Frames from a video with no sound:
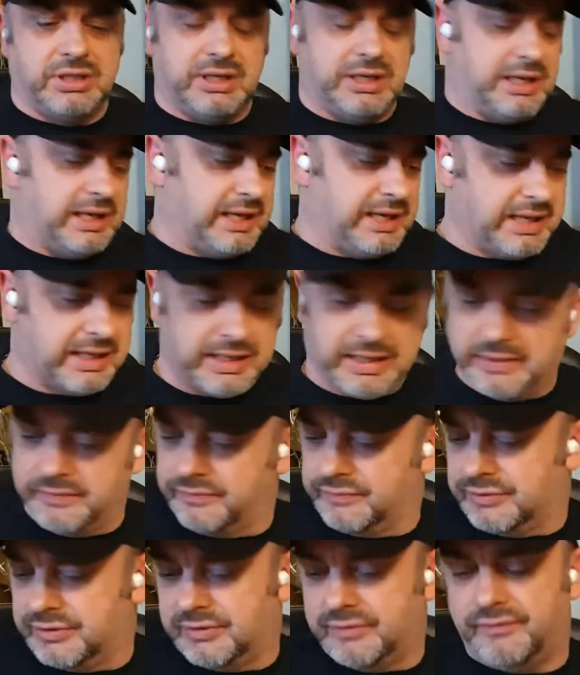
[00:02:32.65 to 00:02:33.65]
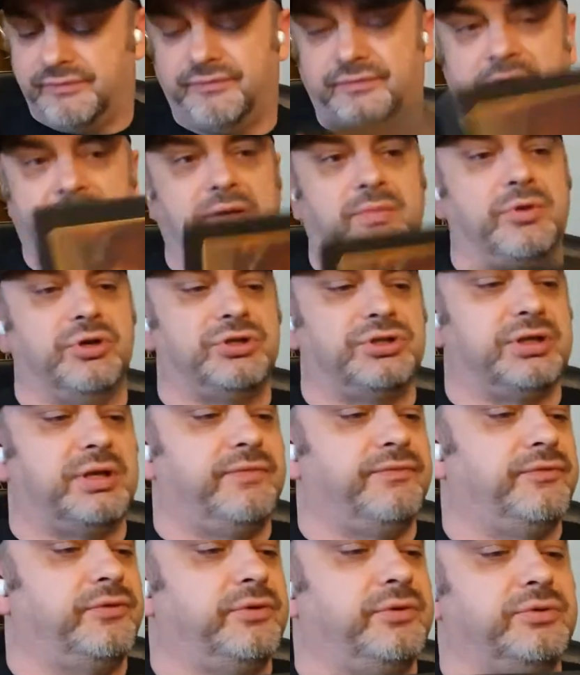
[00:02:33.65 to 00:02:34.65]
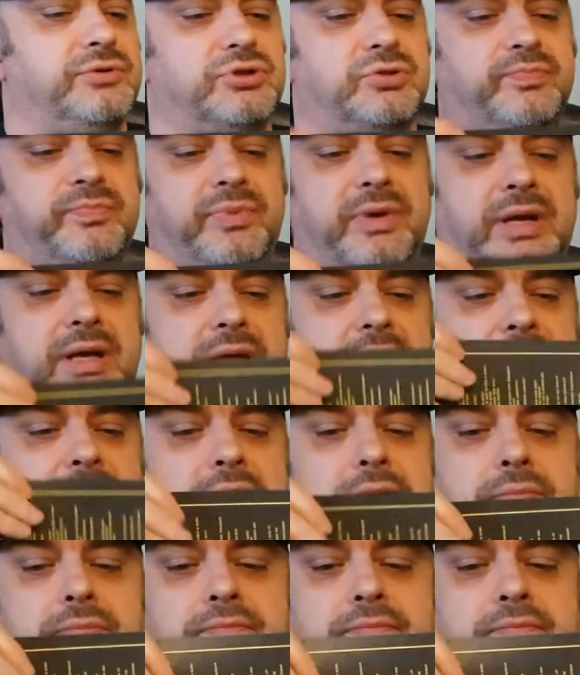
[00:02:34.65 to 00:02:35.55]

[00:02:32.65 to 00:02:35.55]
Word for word: and very much influenced by,